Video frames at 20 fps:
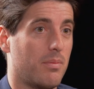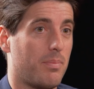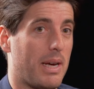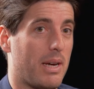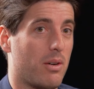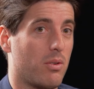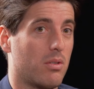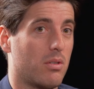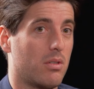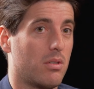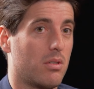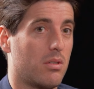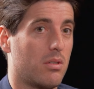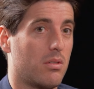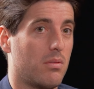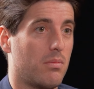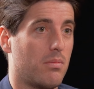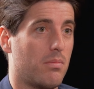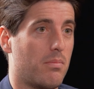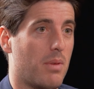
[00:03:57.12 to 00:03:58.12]
about
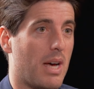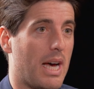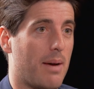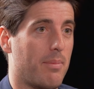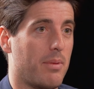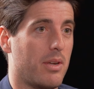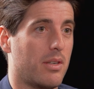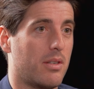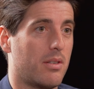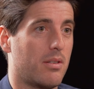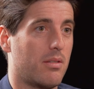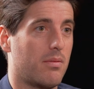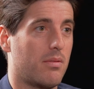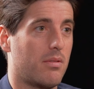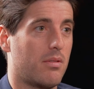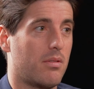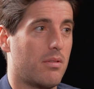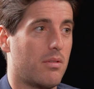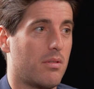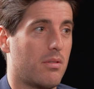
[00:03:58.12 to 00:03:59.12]
Mohammed
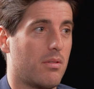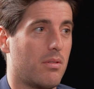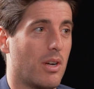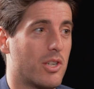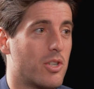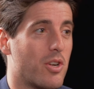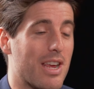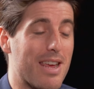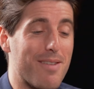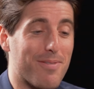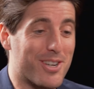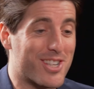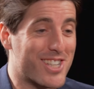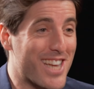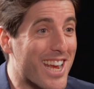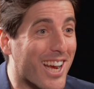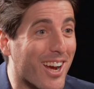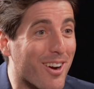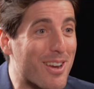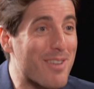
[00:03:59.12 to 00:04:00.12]
should, even
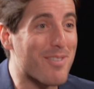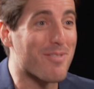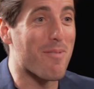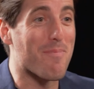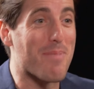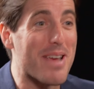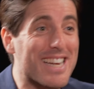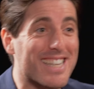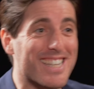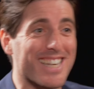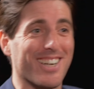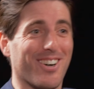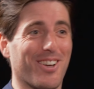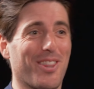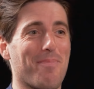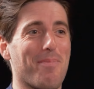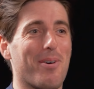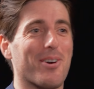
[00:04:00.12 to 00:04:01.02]
saying it, even repeating it on the